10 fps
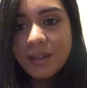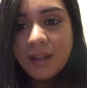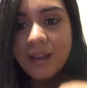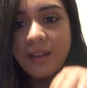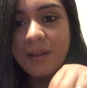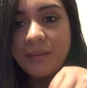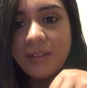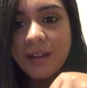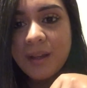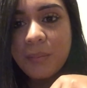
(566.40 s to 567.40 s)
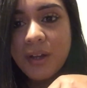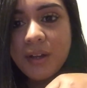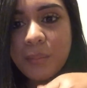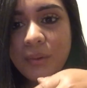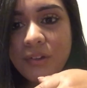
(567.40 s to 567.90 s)
yeah, I was like, I'm not
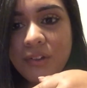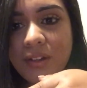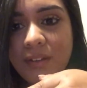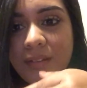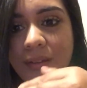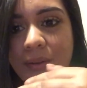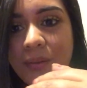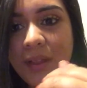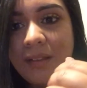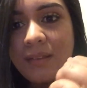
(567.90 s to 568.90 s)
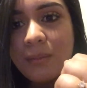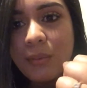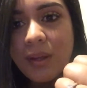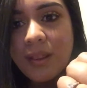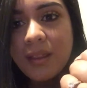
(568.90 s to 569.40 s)
gonna push it. So that's
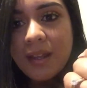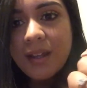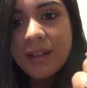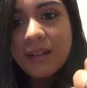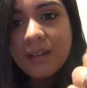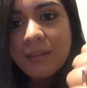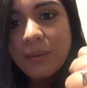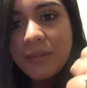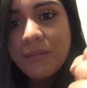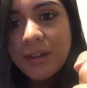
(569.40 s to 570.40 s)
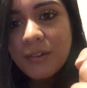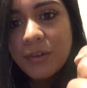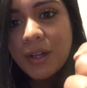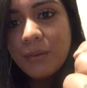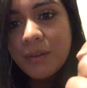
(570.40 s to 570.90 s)
one thing, one
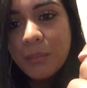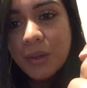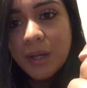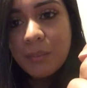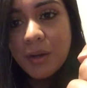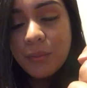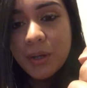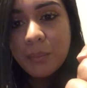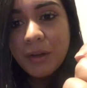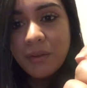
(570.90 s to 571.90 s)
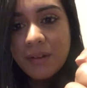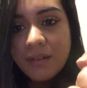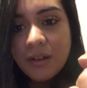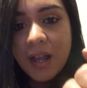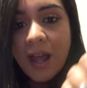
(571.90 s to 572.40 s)
victory. I was able to get one of my
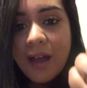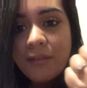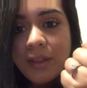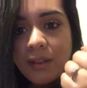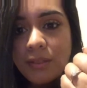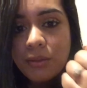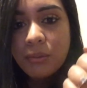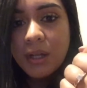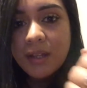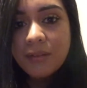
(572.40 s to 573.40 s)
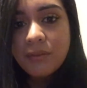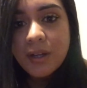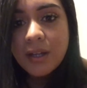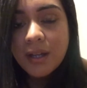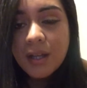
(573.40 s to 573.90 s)
rings on. I have like 3
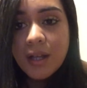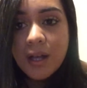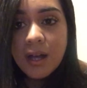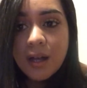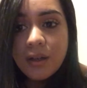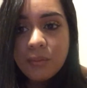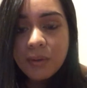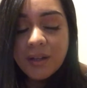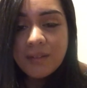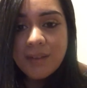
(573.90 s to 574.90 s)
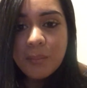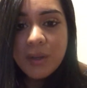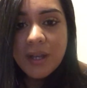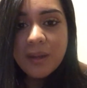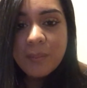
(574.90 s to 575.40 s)
different rings that
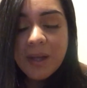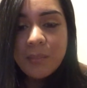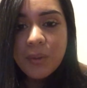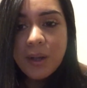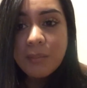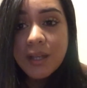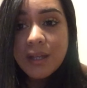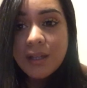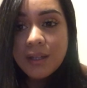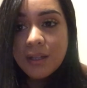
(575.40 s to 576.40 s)
my man bought me,